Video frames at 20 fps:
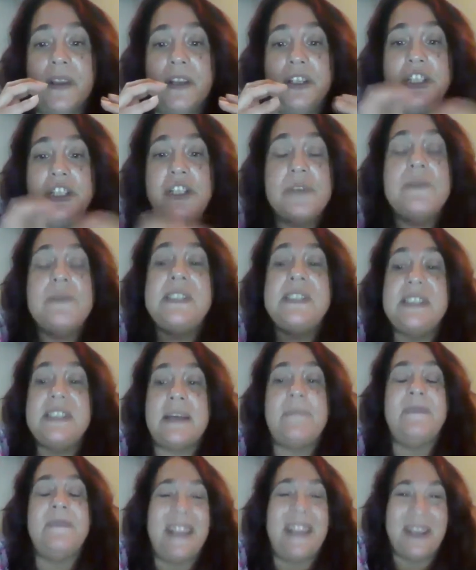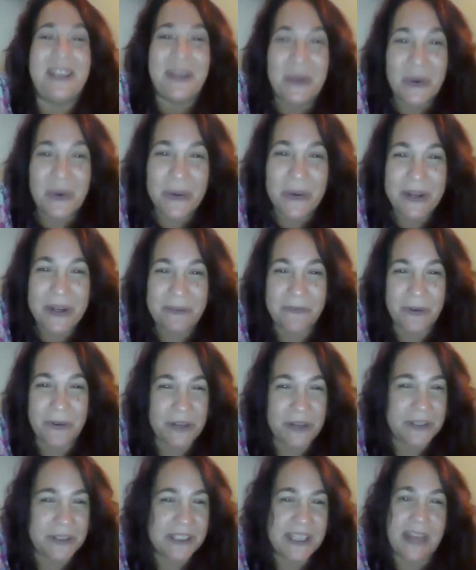do something good for
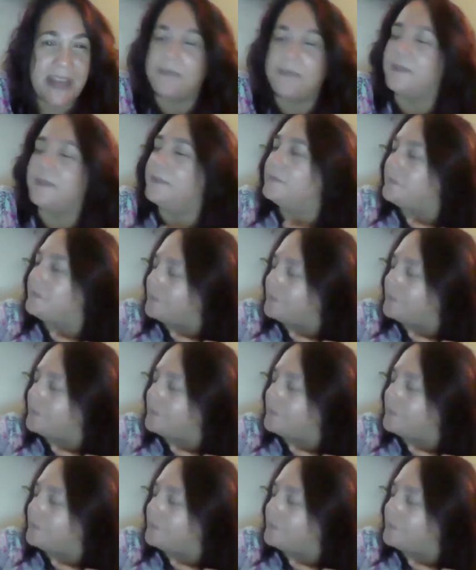yourself.